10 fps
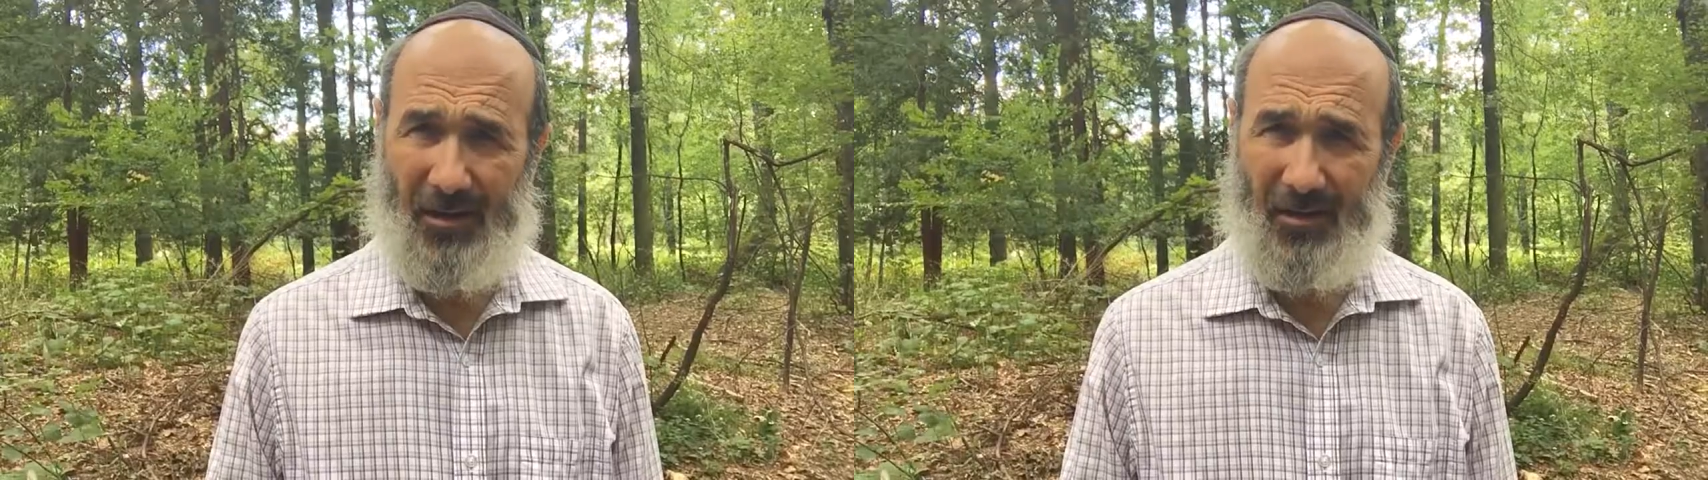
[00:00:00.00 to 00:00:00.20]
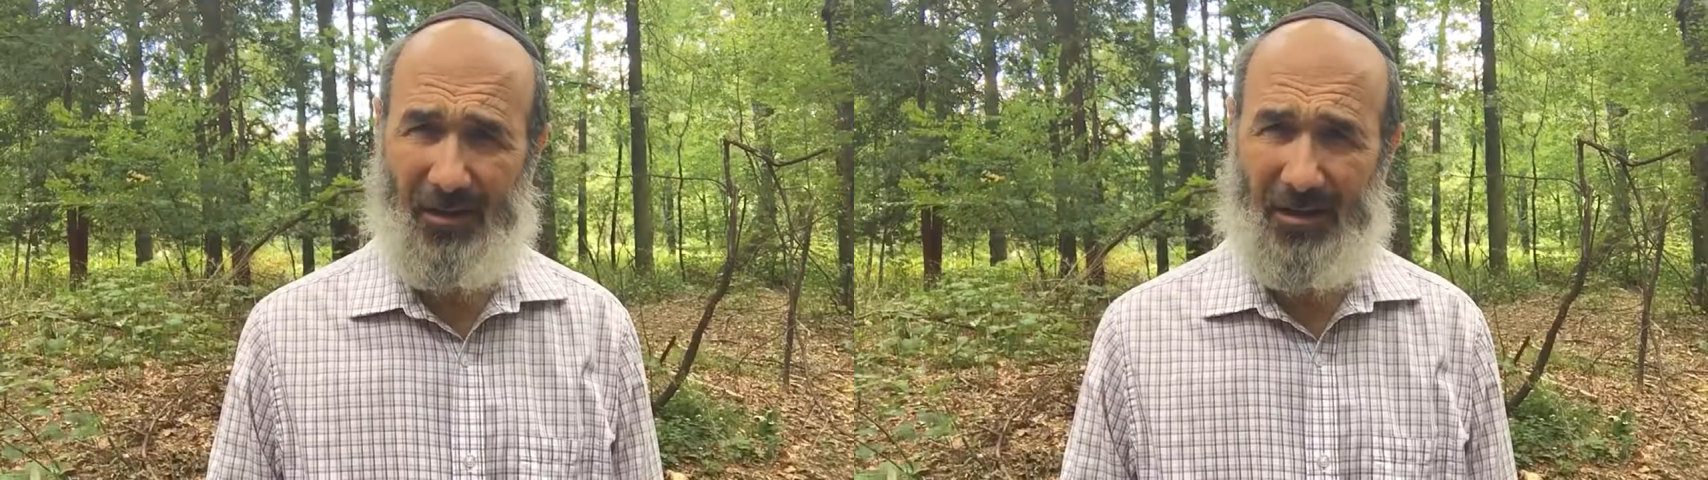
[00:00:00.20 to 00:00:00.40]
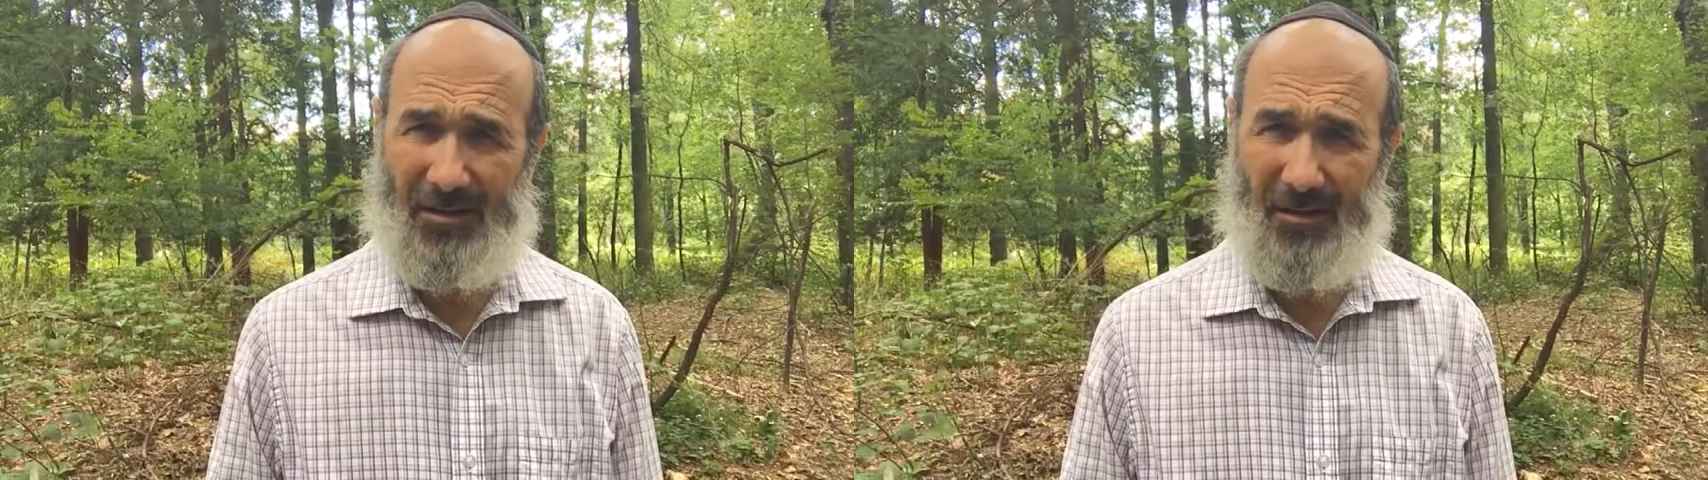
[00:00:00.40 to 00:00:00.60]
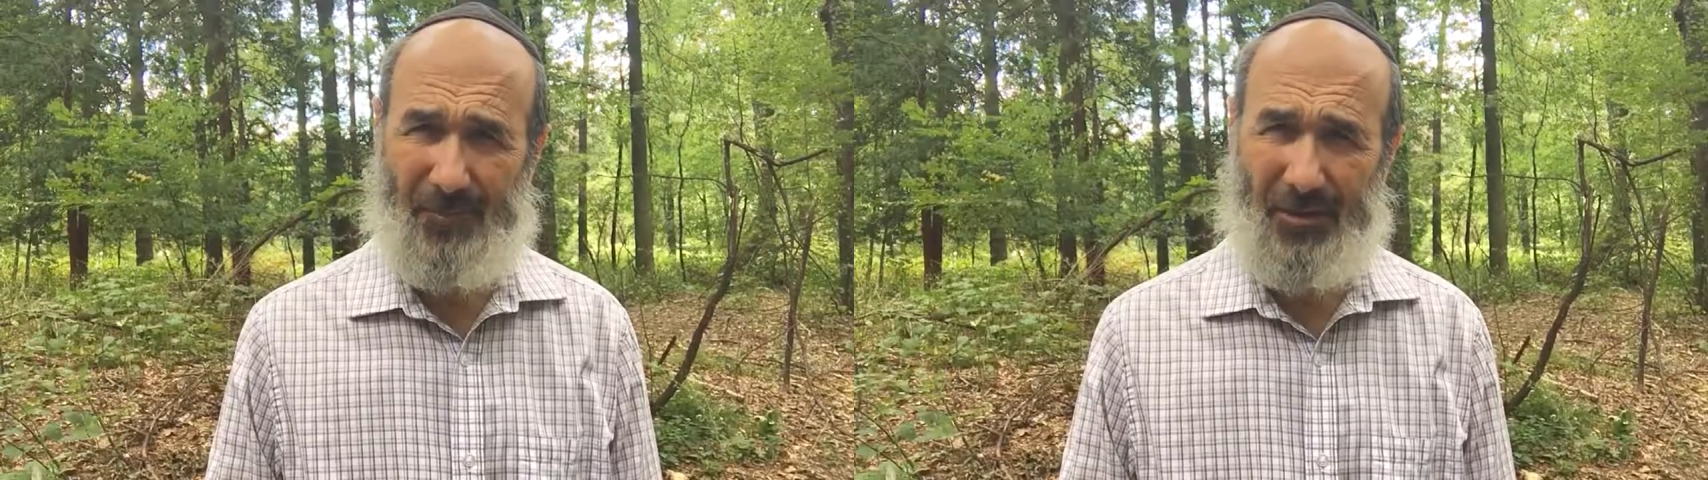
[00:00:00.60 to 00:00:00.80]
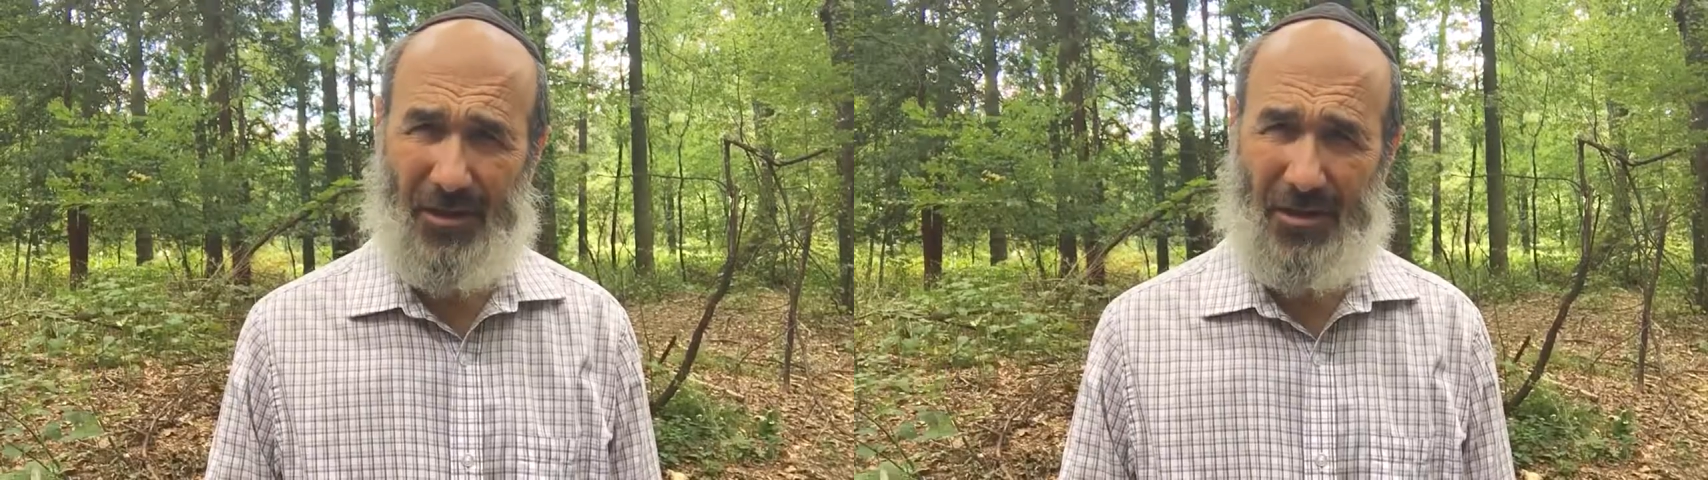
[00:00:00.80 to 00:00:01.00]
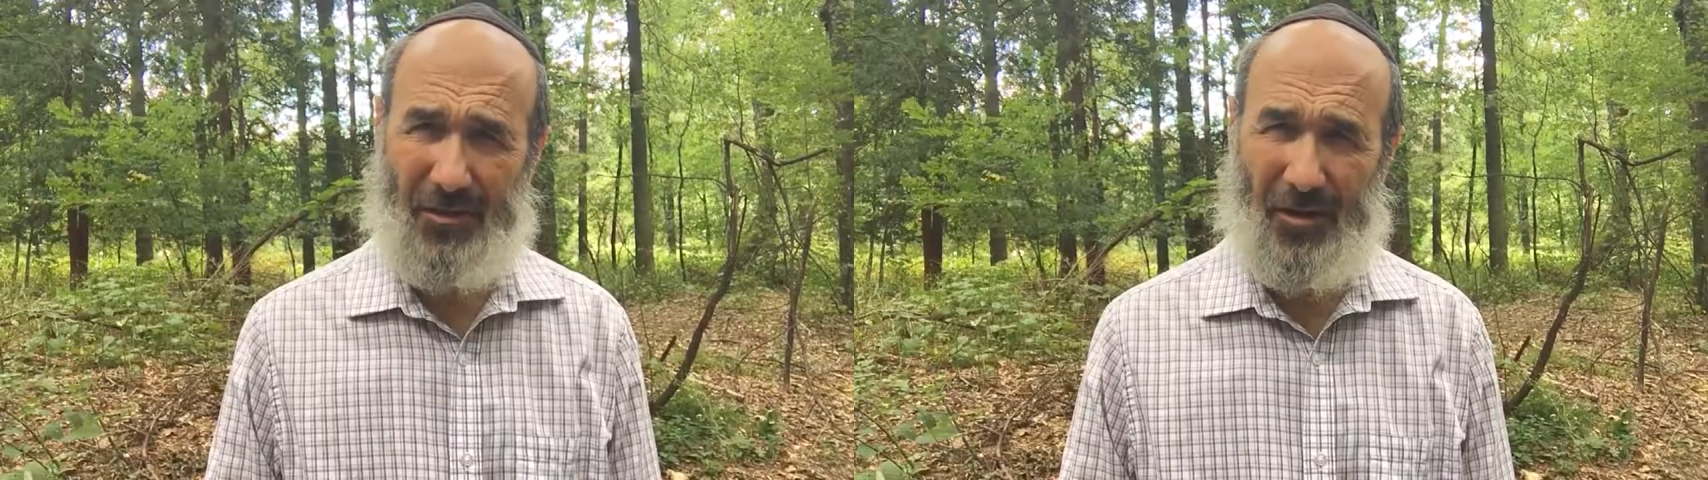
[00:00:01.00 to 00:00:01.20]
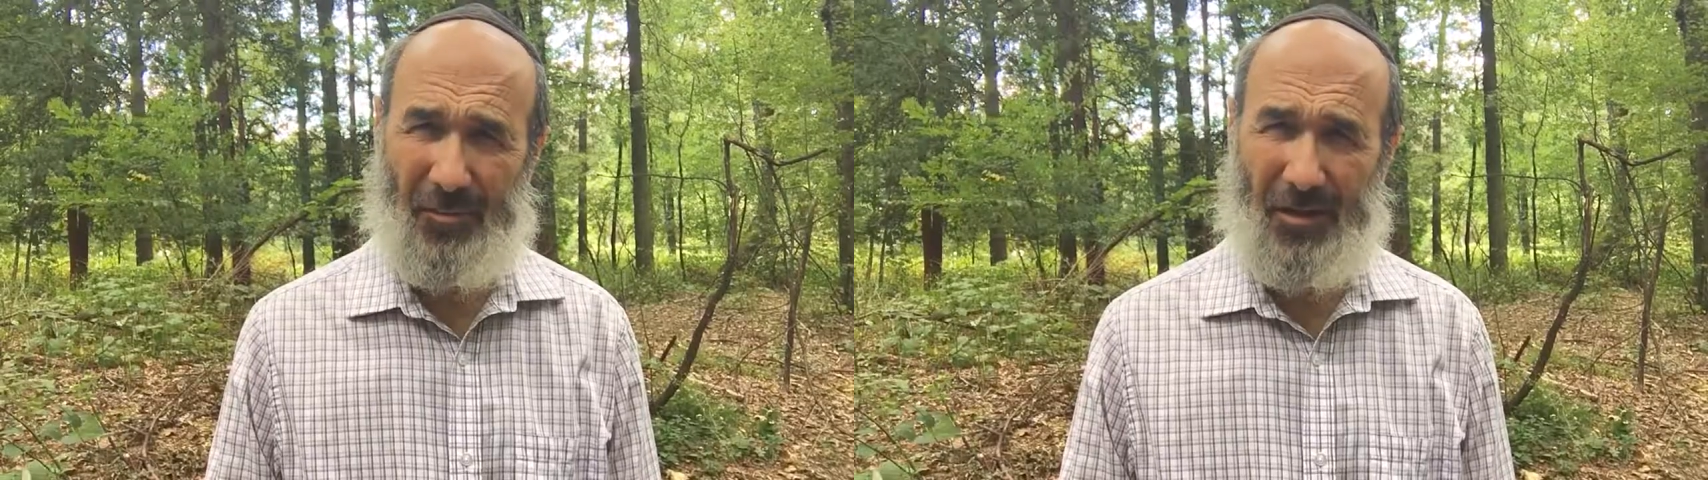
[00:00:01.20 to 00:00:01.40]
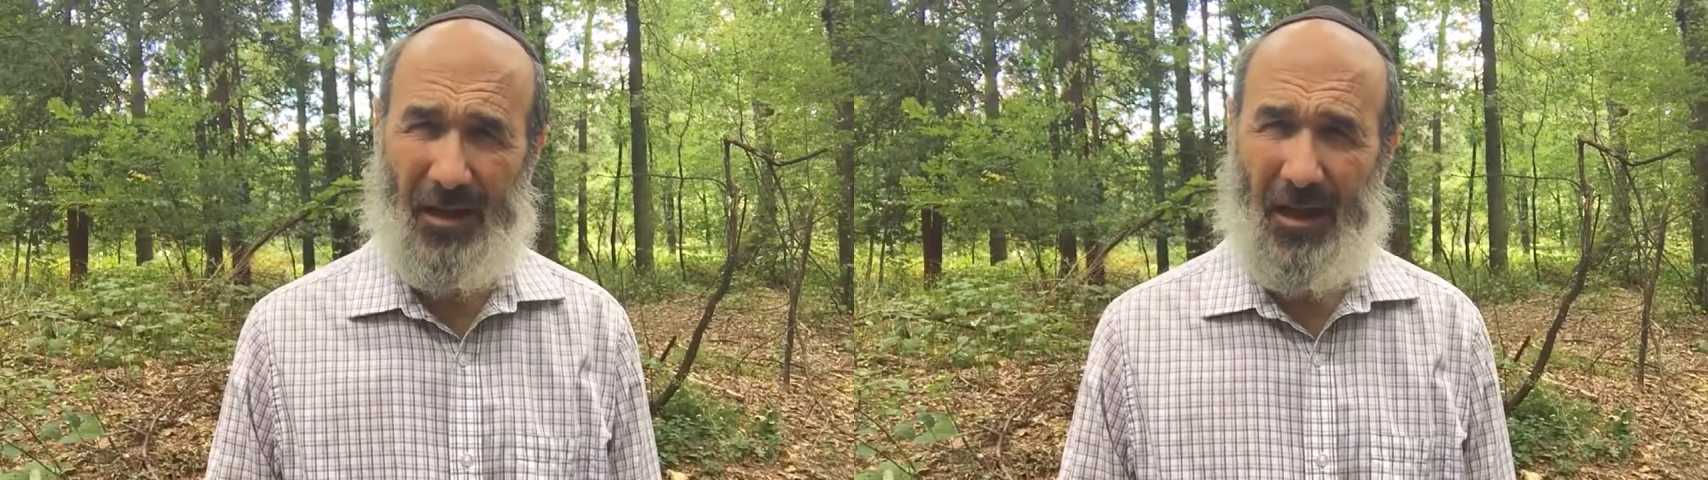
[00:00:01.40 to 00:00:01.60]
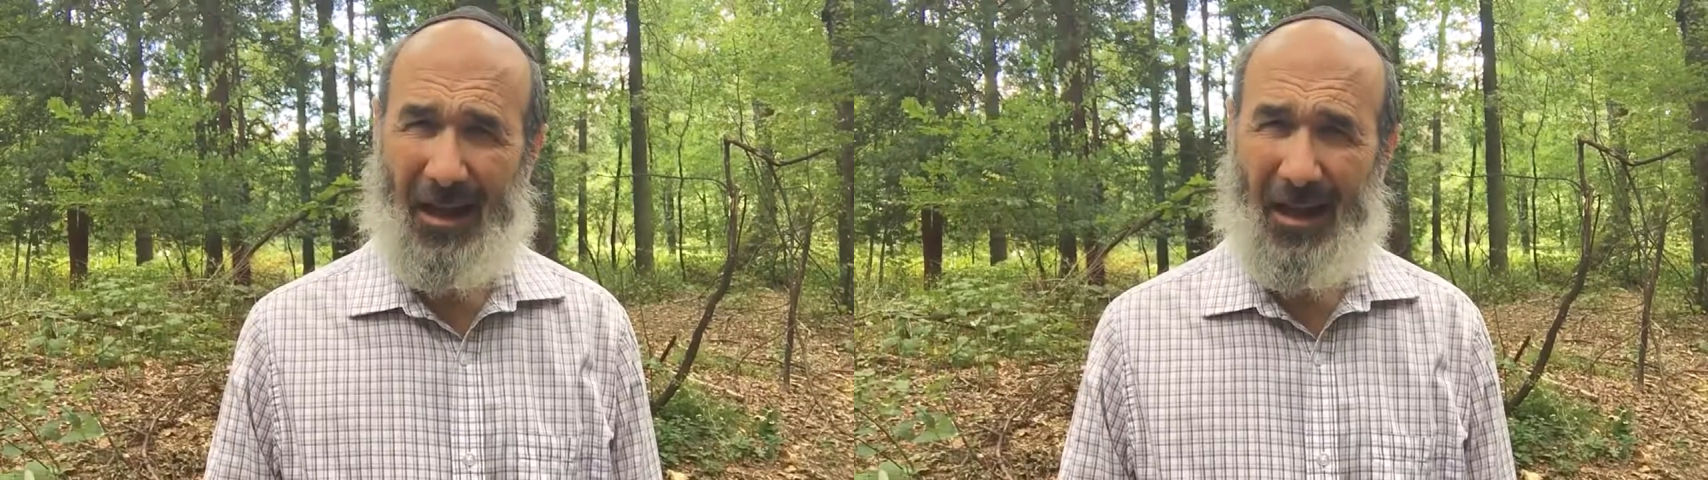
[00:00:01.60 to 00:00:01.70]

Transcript: created, separation therapy,